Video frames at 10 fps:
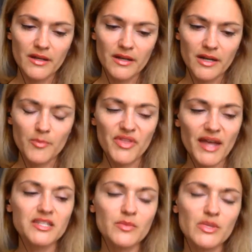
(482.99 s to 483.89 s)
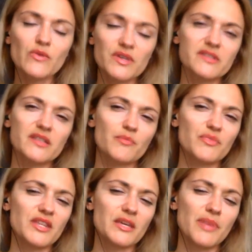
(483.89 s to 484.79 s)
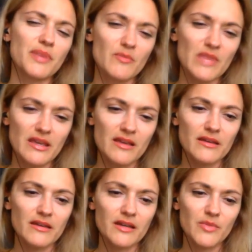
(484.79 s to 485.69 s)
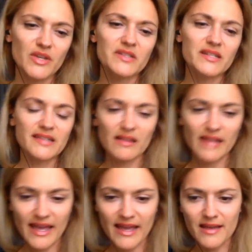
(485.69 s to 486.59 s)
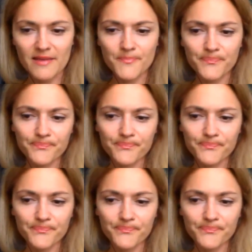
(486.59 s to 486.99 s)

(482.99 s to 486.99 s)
But that to me was the epitome, because it is LA.